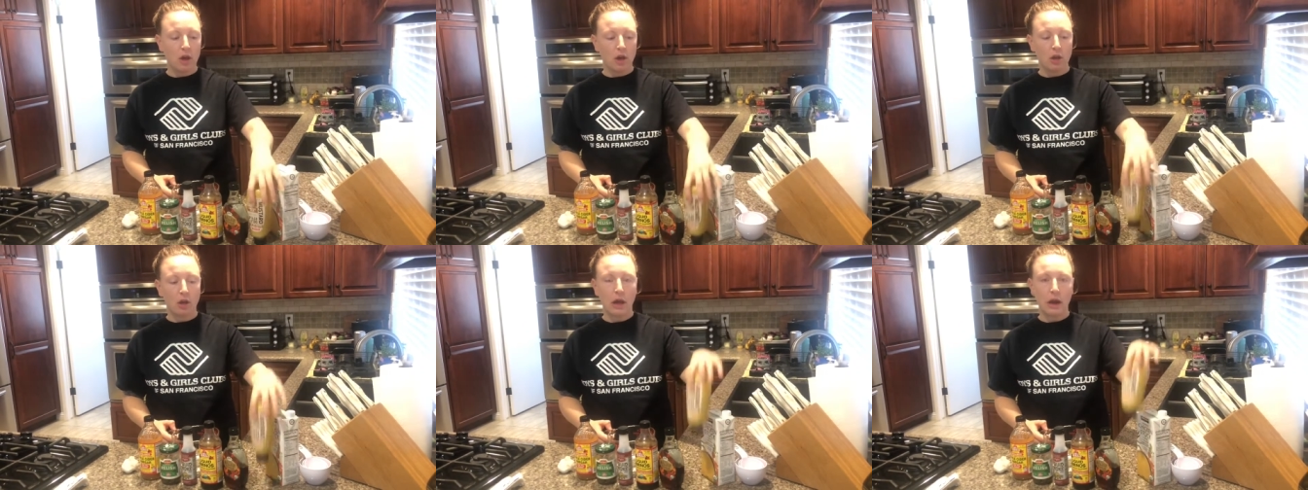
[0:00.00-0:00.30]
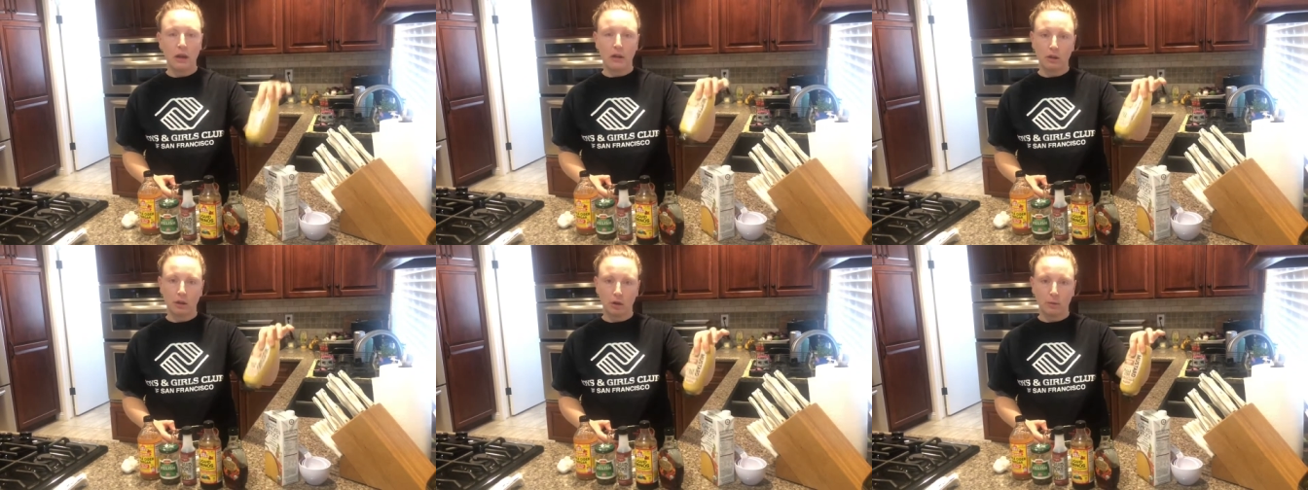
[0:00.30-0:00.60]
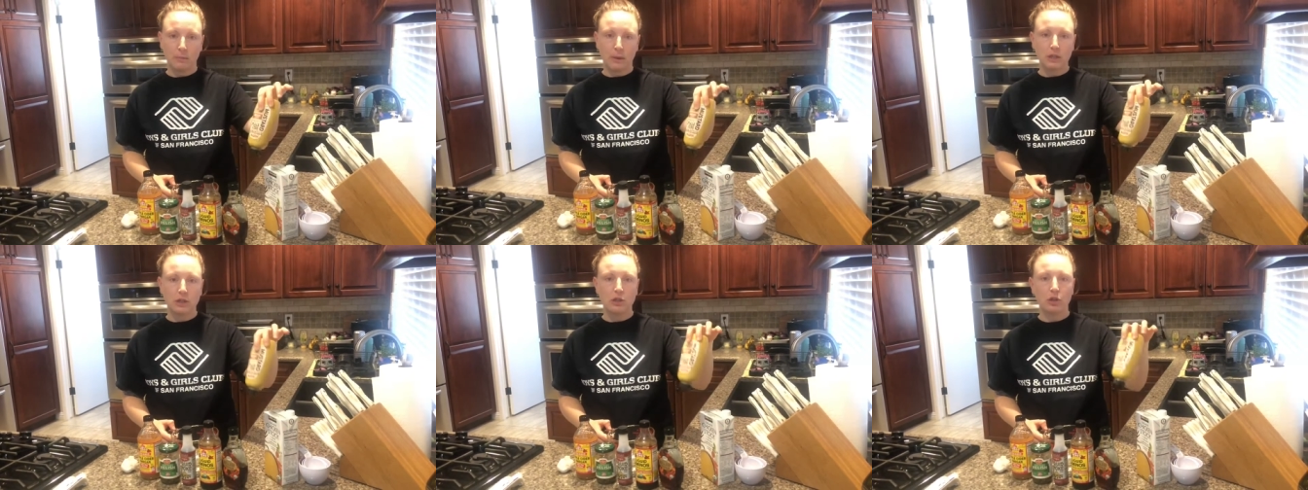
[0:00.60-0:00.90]
You add a little
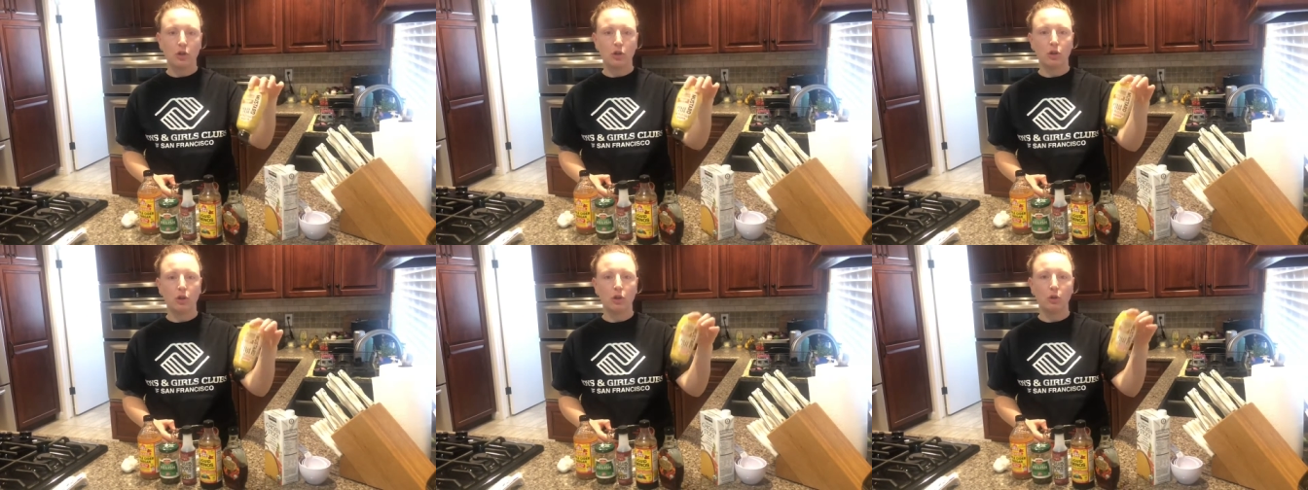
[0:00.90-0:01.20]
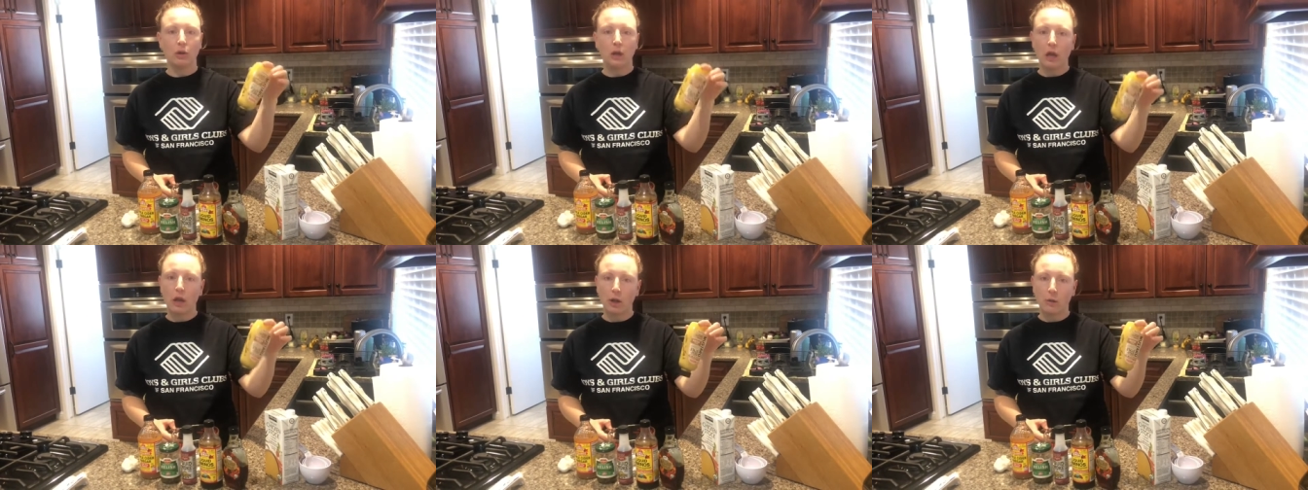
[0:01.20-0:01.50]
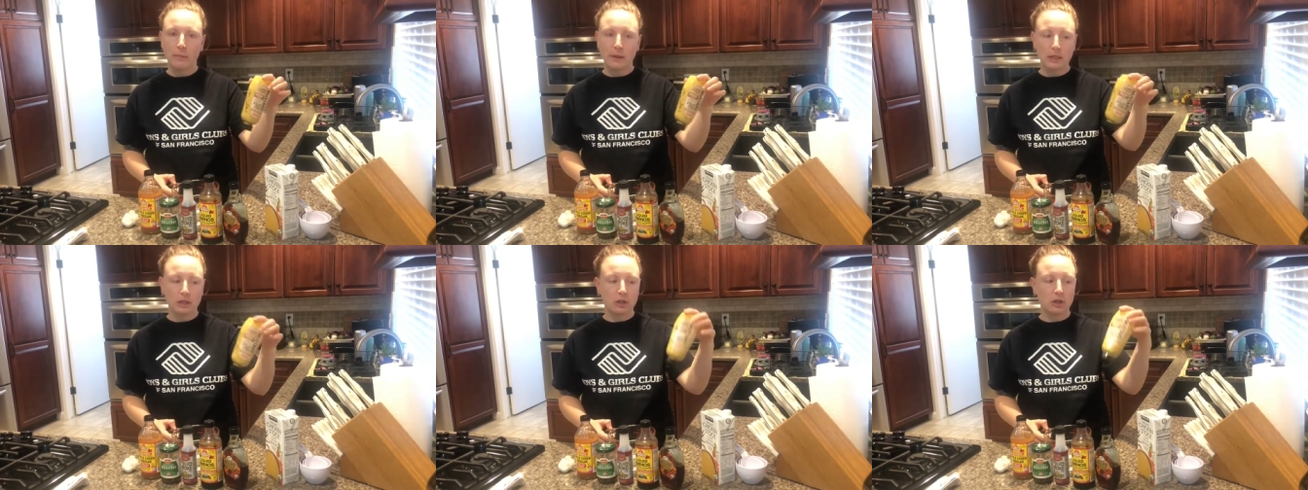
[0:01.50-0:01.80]
mustard, you can do yellow
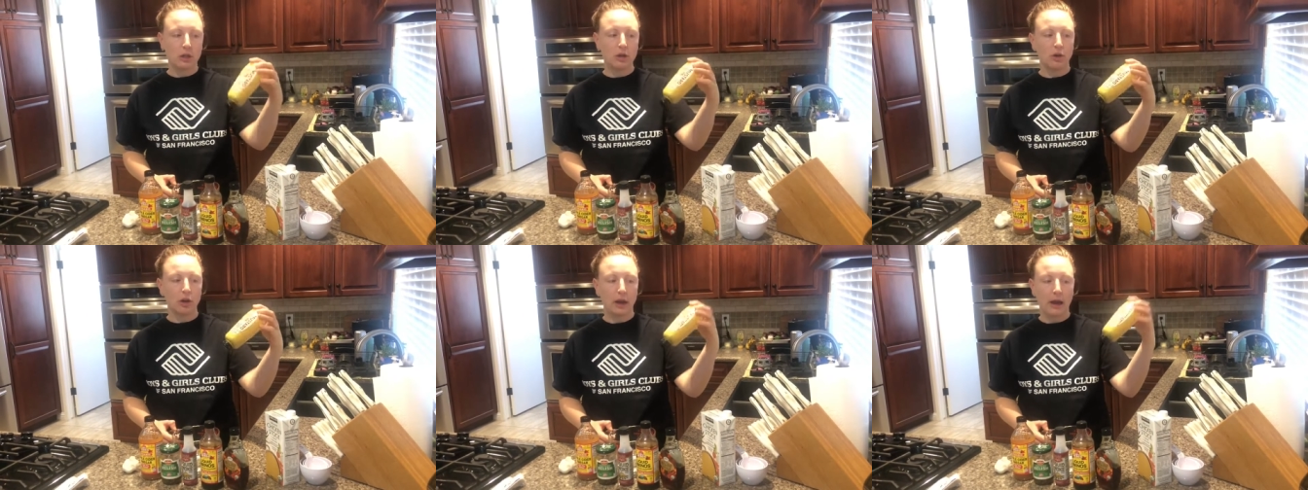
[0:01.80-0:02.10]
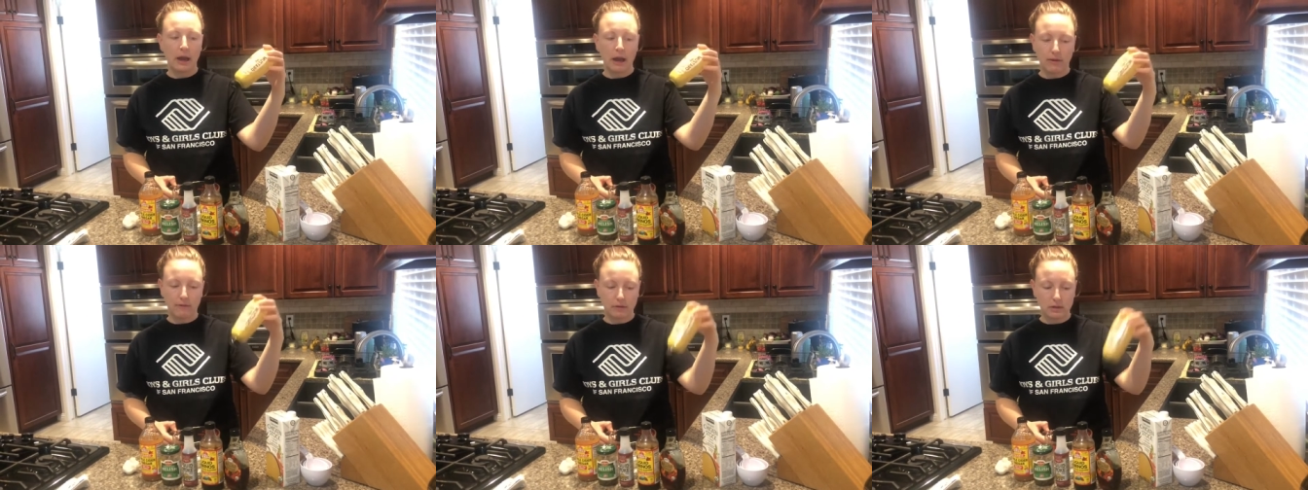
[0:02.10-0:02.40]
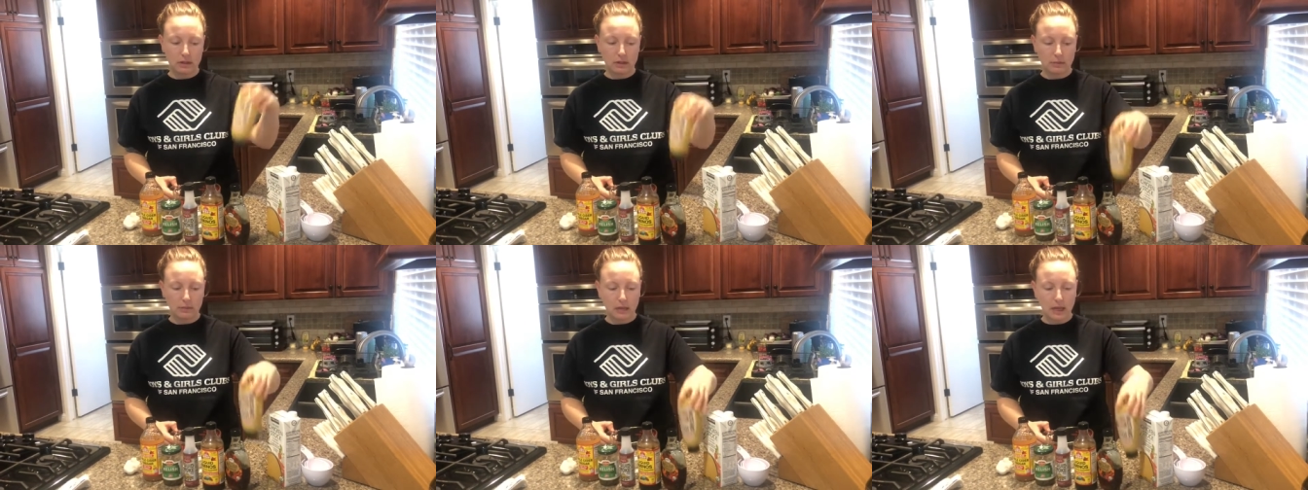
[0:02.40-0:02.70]
mustard, or I have
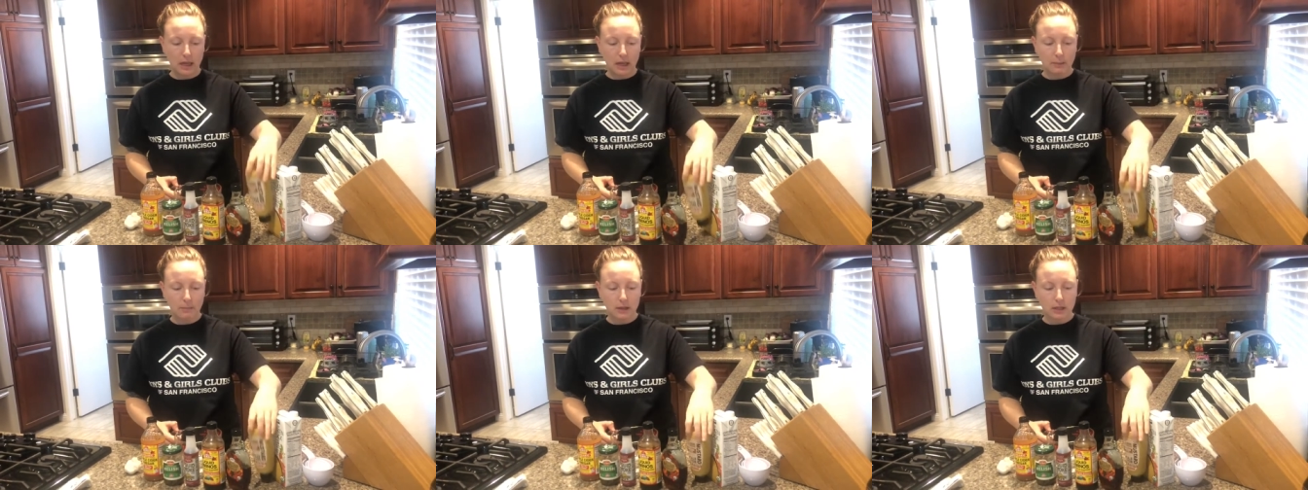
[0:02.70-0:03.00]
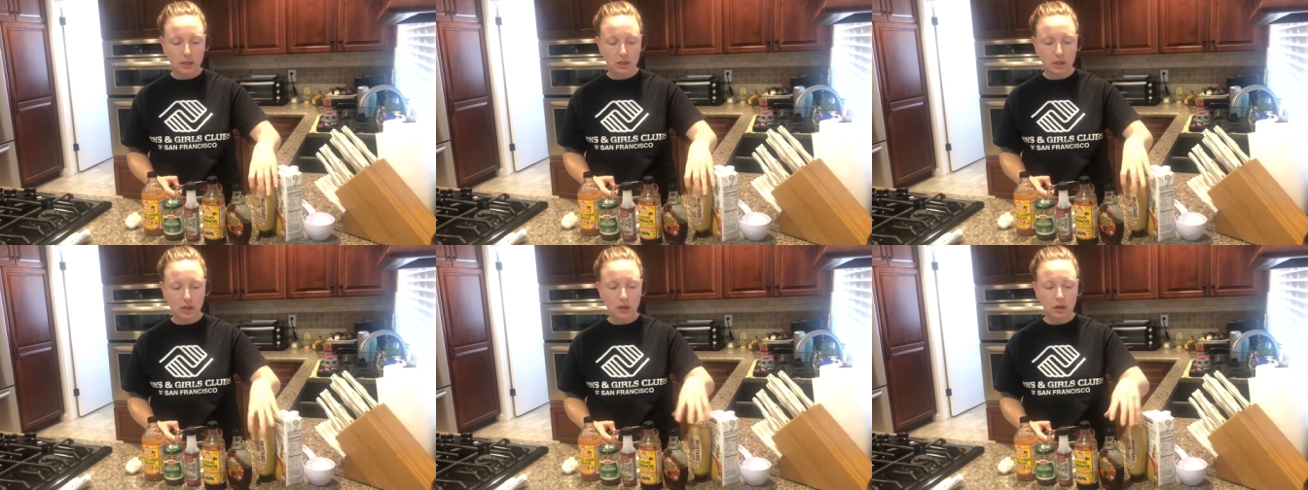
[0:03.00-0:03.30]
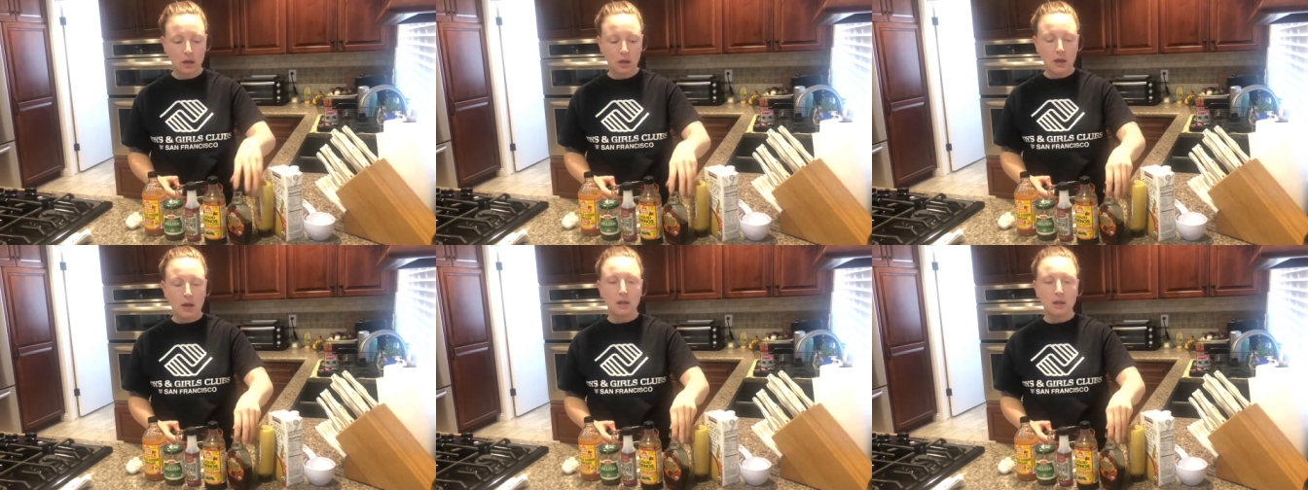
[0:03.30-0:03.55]
some deli mustard,